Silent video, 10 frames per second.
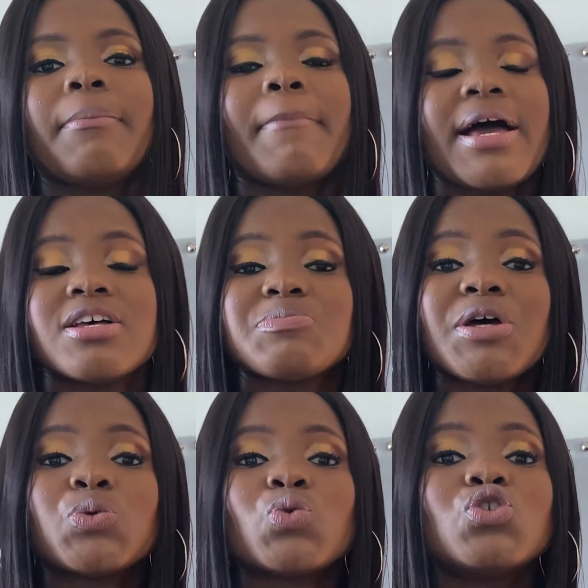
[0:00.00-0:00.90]
my
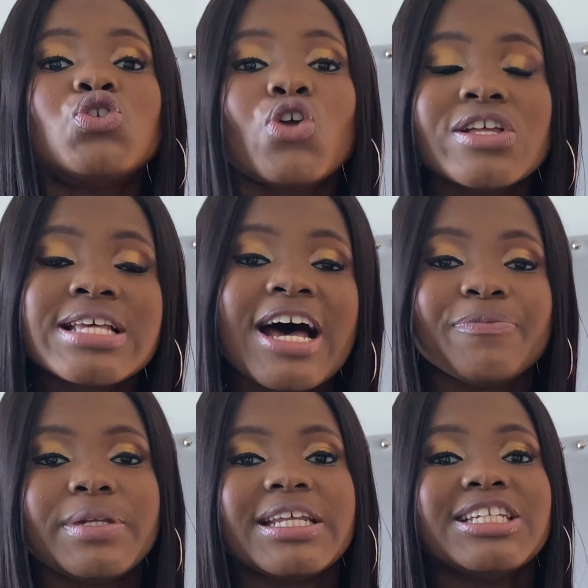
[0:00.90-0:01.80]
husband would not have been